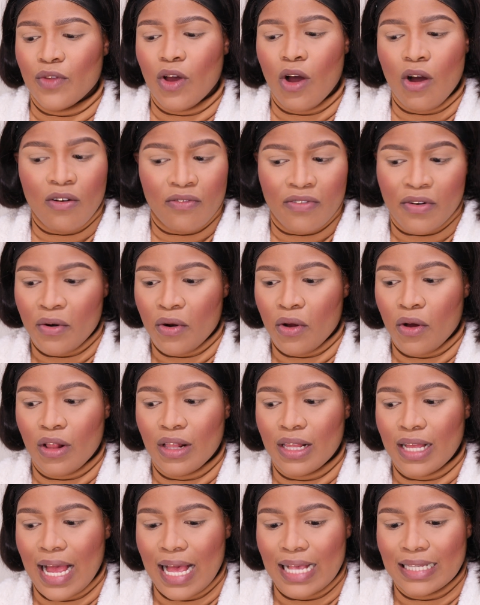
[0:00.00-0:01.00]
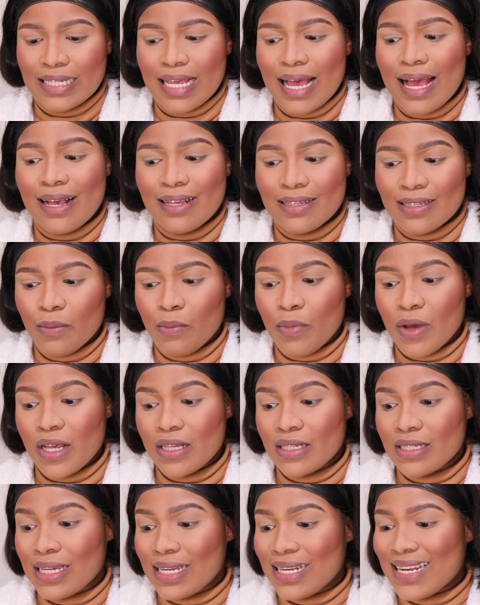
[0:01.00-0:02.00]
Overall, guys, as a
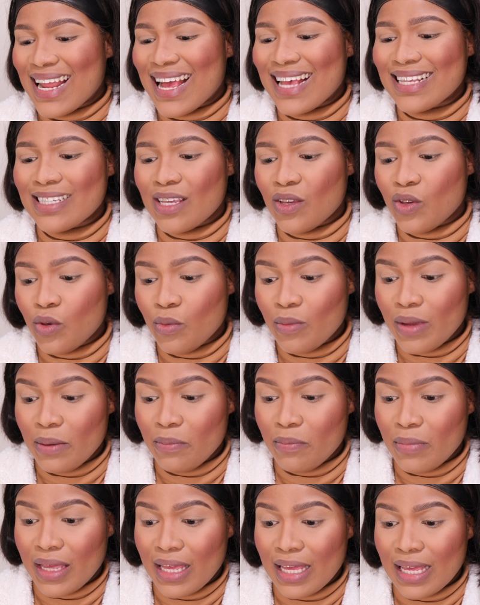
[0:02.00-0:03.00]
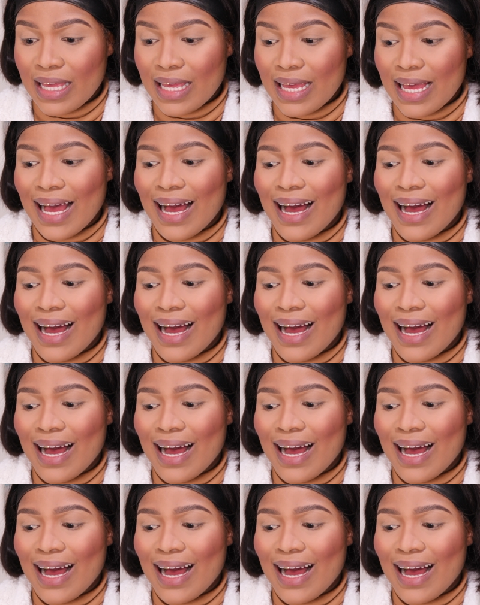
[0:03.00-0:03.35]
person, as a human being,